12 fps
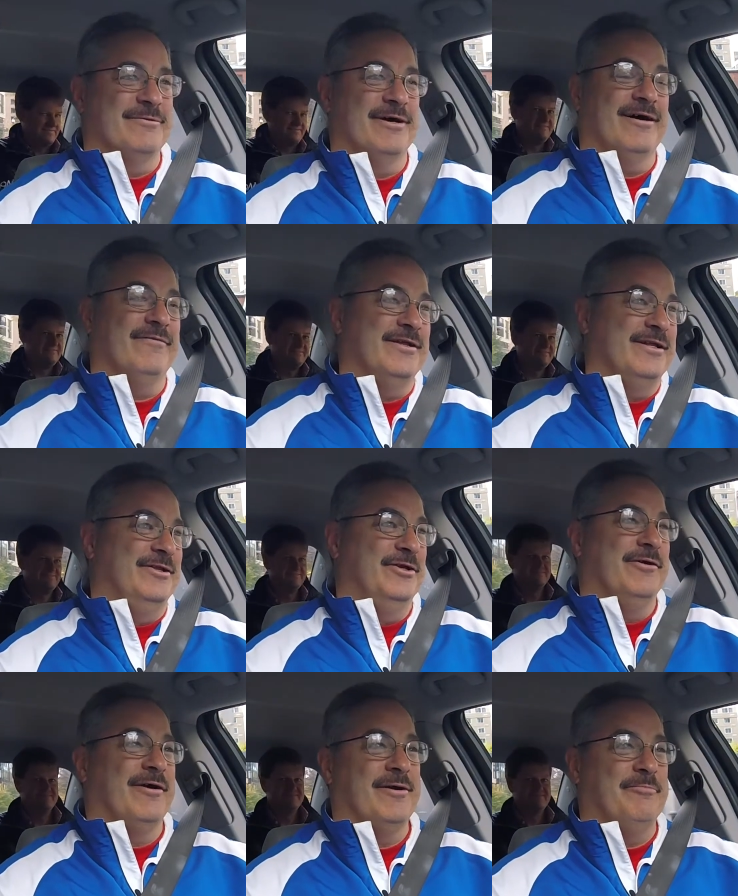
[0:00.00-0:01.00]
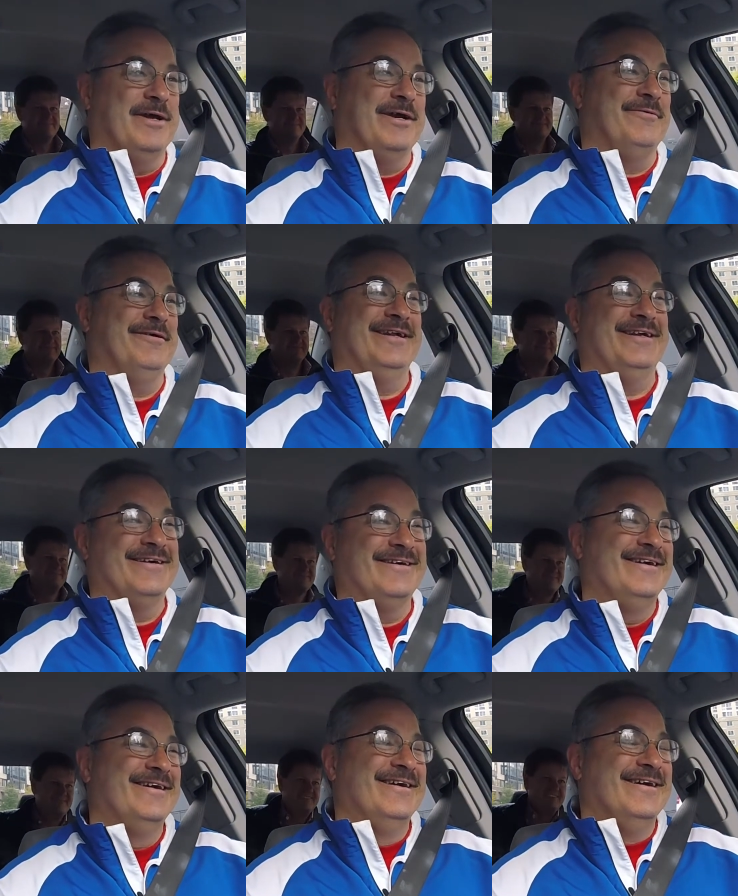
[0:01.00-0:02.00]
Speaker 1: Well, then you are a big winner
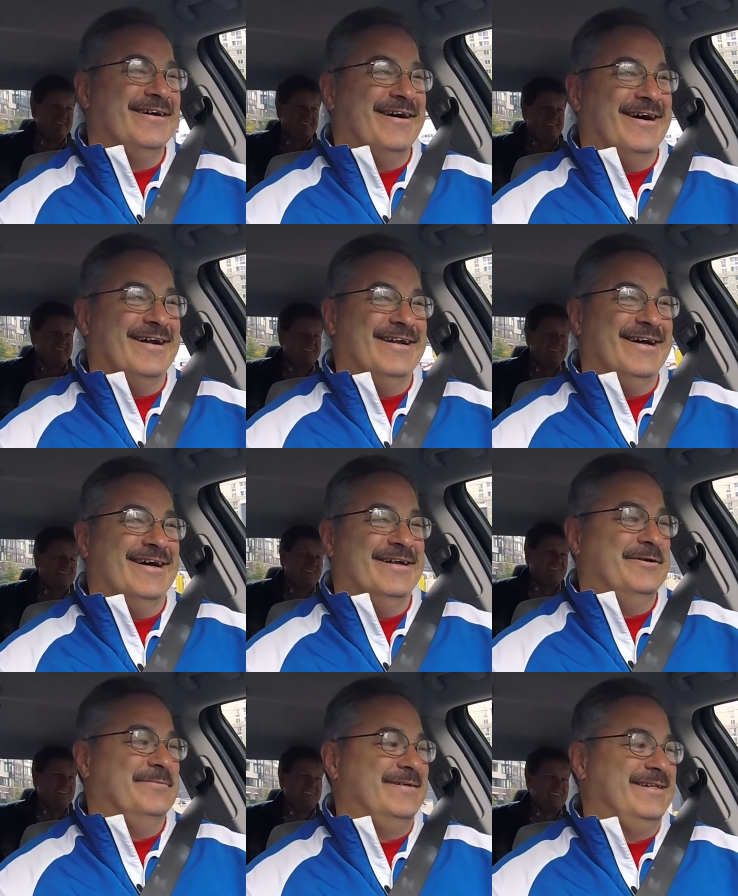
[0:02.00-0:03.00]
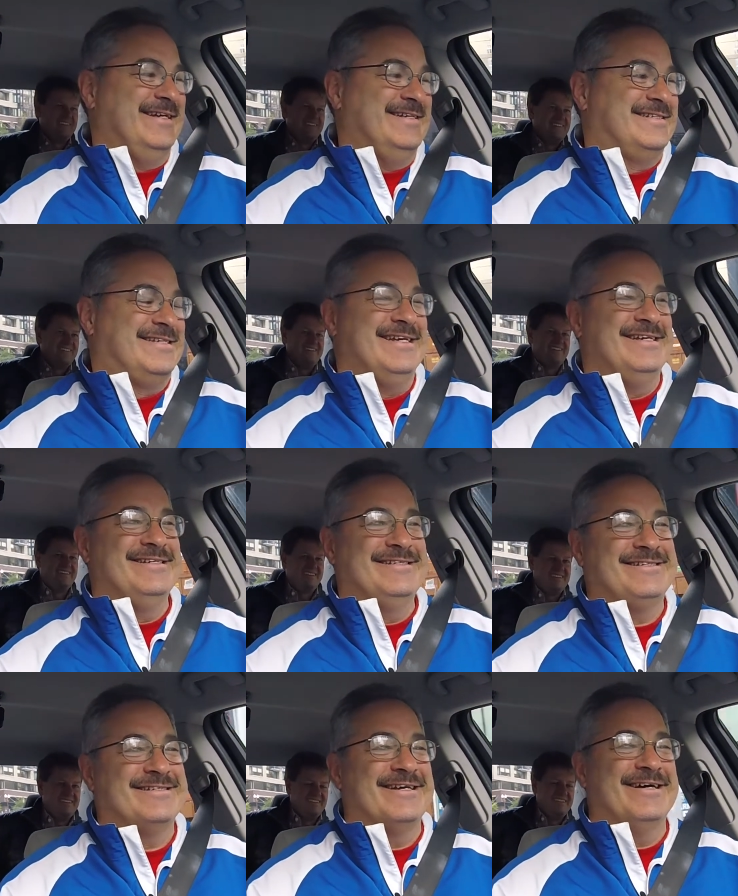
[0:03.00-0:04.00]
on uh, Uber
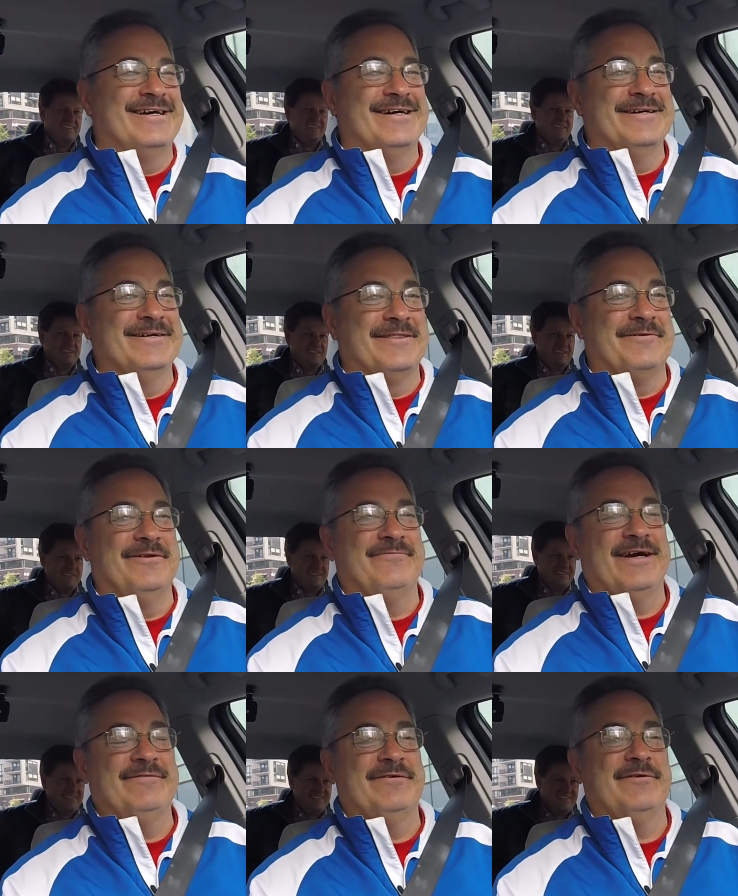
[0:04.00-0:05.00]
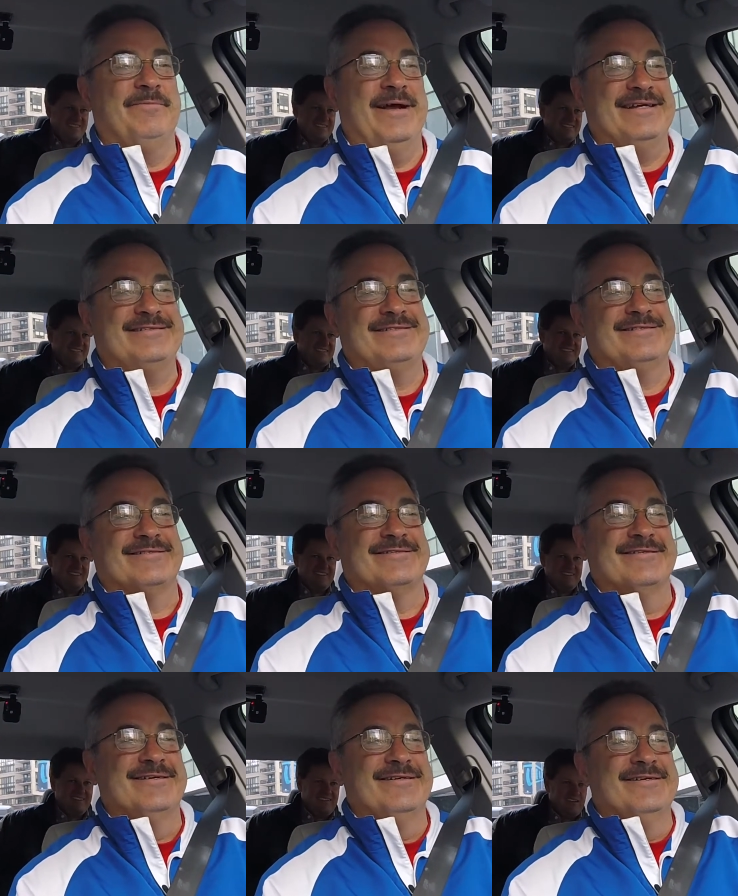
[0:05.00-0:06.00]
DC's uh, 3,500 passenger.
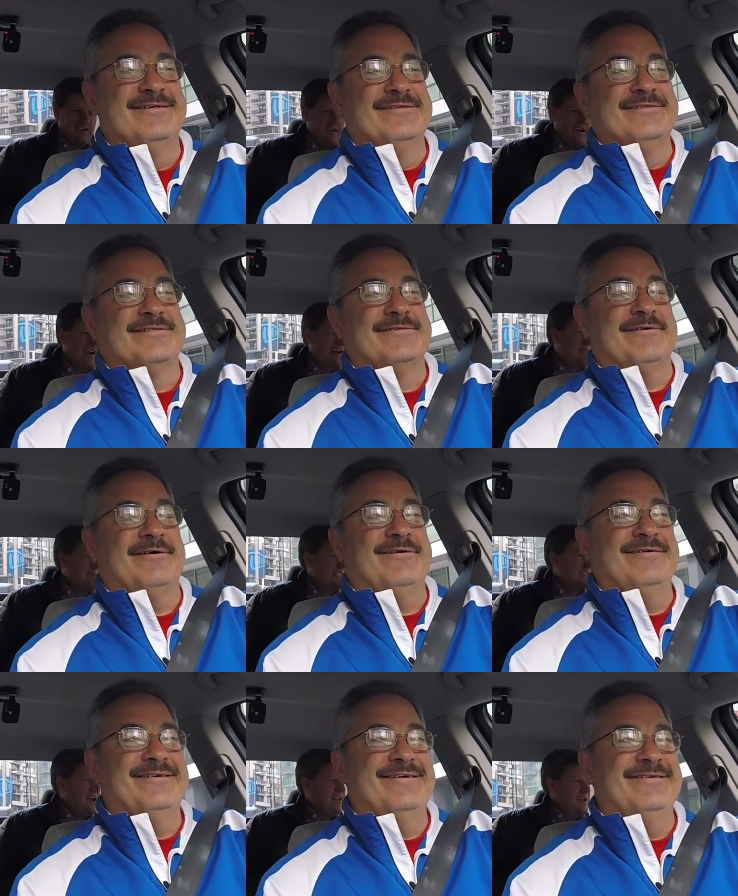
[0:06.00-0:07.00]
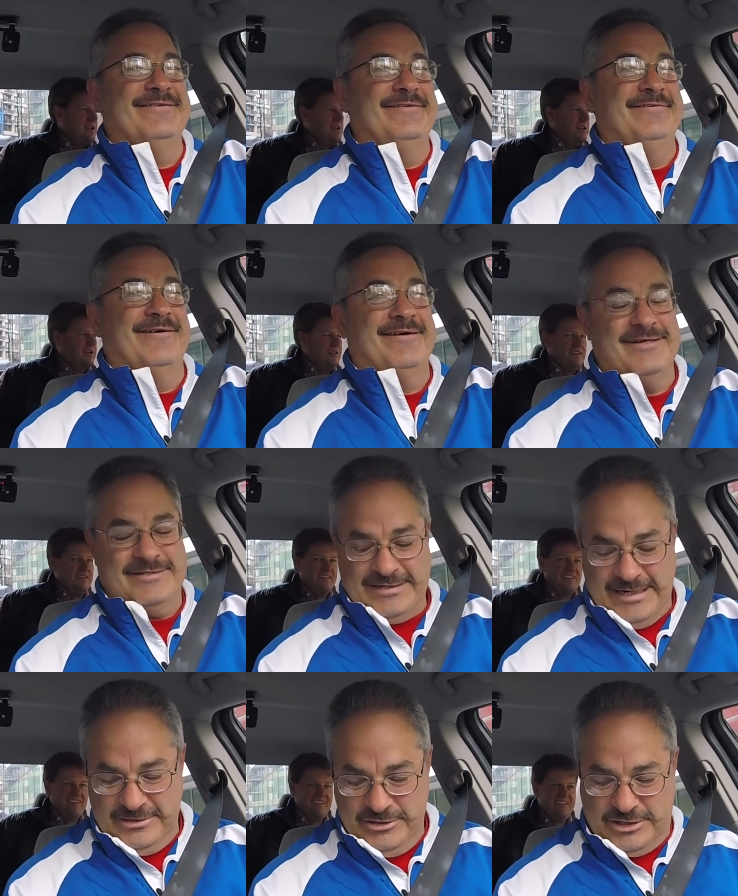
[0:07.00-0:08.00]
All right, so I'm excited. You are
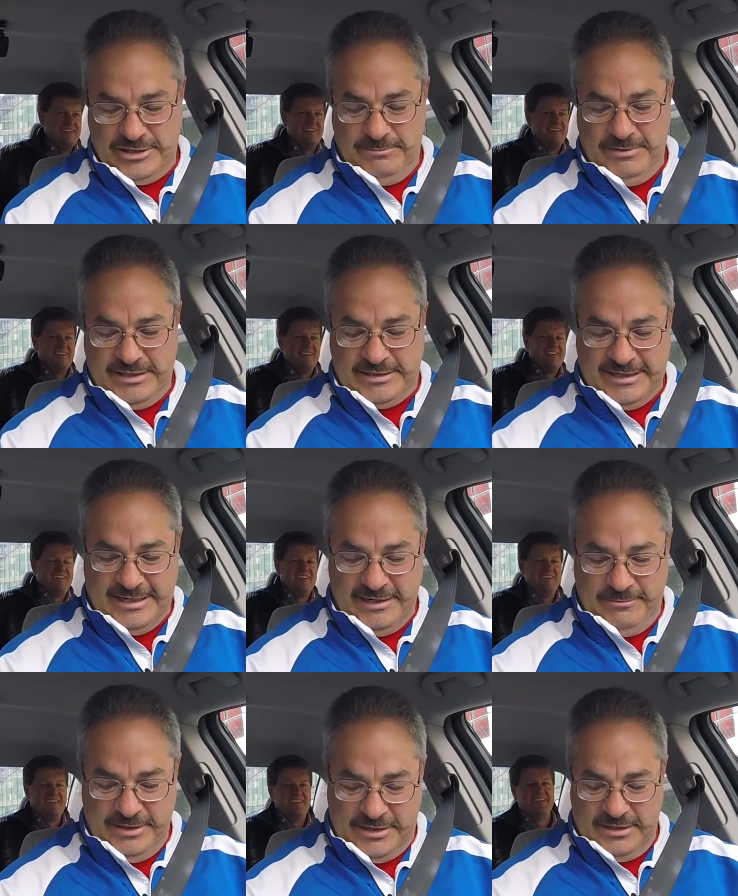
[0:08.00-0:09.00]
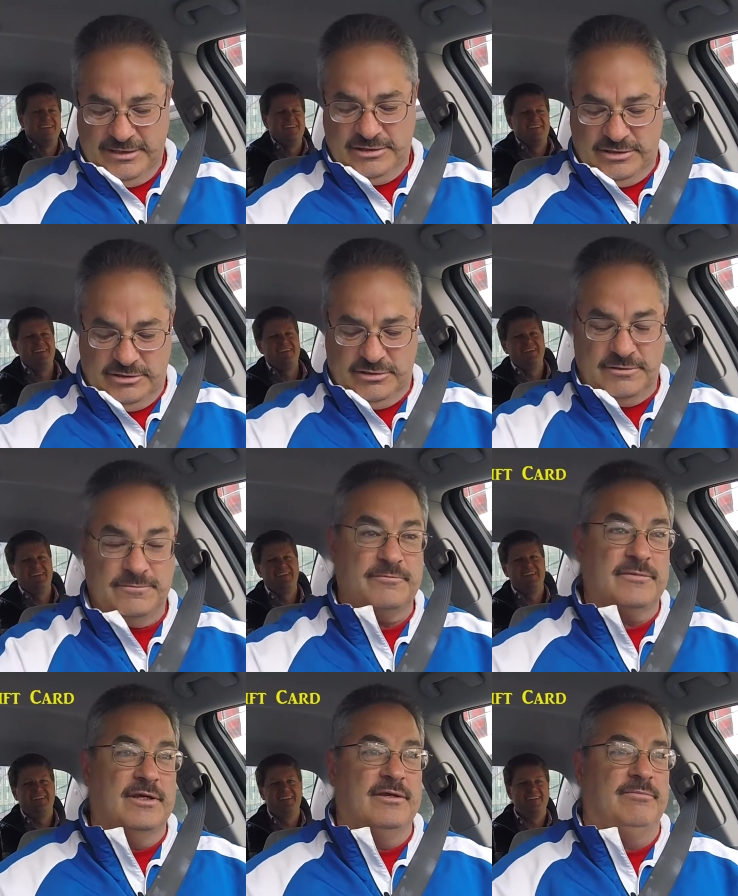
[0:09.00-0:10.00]
excited. You should be excited because
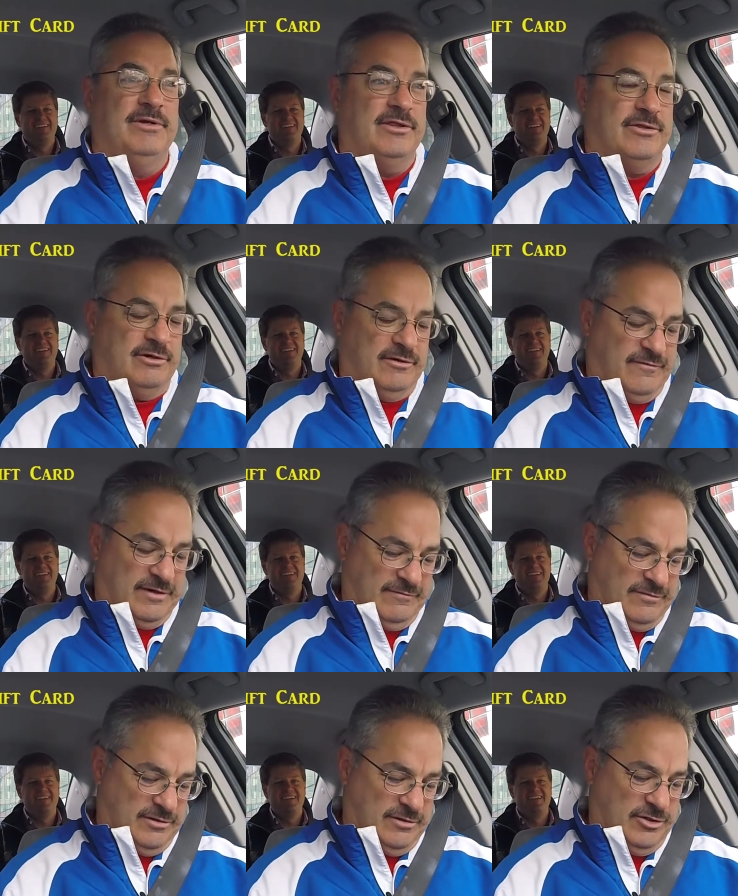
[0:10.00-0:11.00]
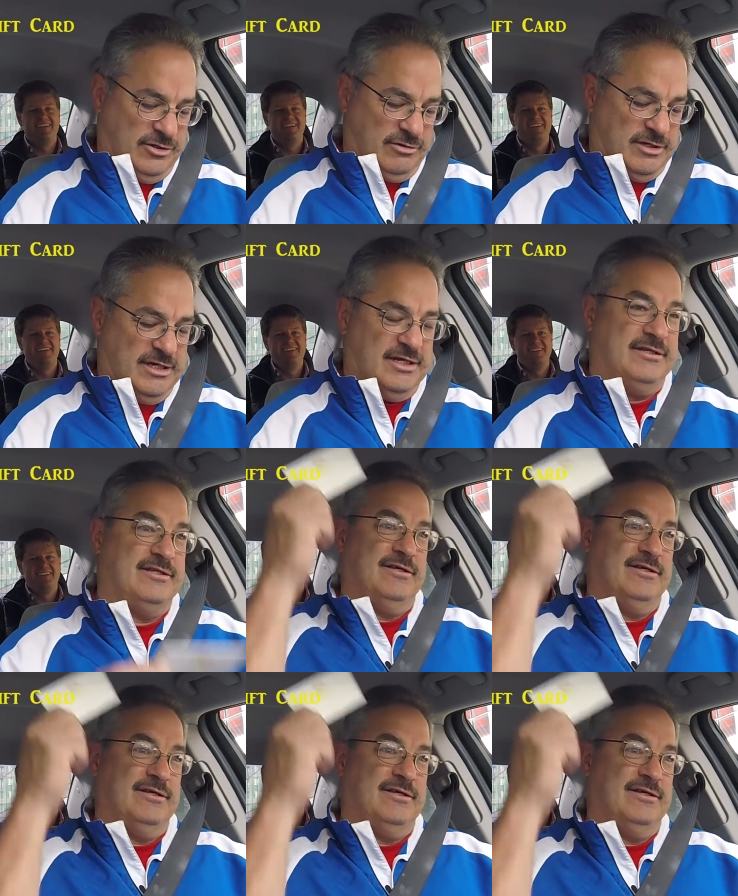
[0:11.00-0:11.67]
being 3,500, you get.